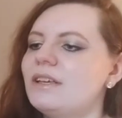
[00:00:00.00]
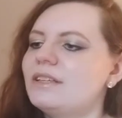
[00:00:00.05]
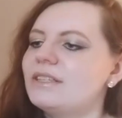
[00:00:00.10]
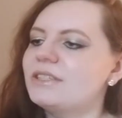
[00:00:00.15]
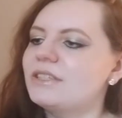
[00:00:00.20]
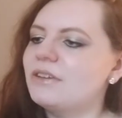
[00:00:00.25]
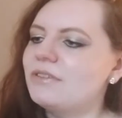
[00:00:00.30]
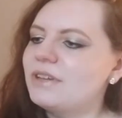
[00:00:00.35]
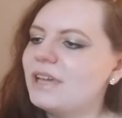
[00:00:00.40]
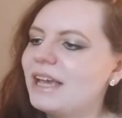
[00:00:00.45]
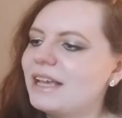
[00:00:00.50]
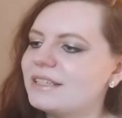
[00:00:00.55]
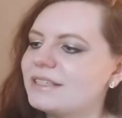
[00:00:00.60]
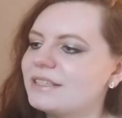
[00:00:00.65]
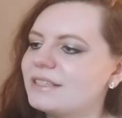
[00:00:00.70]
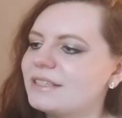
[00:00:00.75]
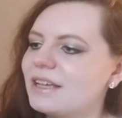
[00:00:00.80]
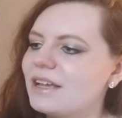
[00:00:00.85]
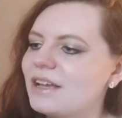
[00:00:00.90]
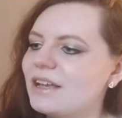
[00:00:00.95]
so
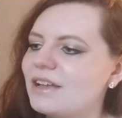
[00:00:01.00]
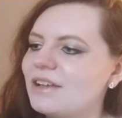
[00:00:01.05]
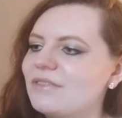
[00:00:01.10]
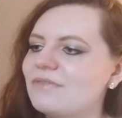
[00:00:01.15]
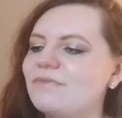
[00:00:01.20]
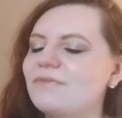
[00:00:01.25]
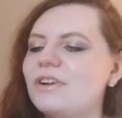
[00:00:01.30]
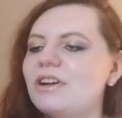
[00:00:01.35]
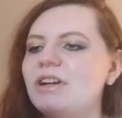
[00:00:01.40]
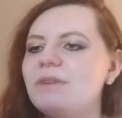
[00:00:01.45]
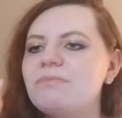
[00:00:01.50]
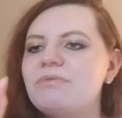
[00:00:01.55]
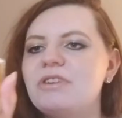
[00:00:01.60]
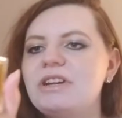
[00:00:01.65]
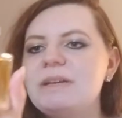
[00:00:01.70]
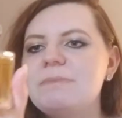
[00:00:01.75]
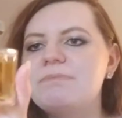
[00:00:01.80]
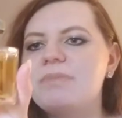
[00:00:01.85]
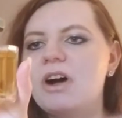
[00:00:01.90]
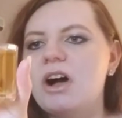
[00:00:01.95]
yes, uh, very
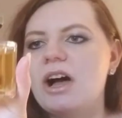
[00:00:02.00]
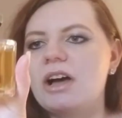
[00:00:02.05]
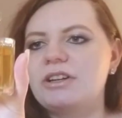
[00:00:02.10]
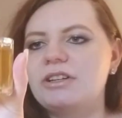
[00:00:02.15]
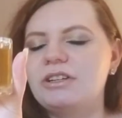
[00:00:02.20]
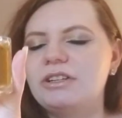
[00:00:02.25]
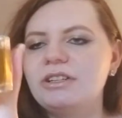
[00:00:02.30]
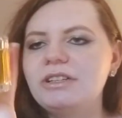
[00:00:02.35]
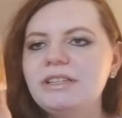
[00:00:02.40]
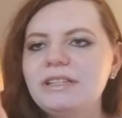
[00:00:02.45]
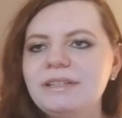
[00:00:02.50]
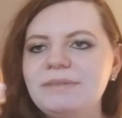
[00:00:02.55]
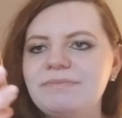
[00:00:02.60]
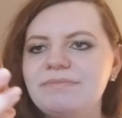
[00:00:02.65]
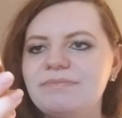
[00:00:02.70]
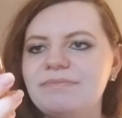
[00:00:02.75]
pretty bottle.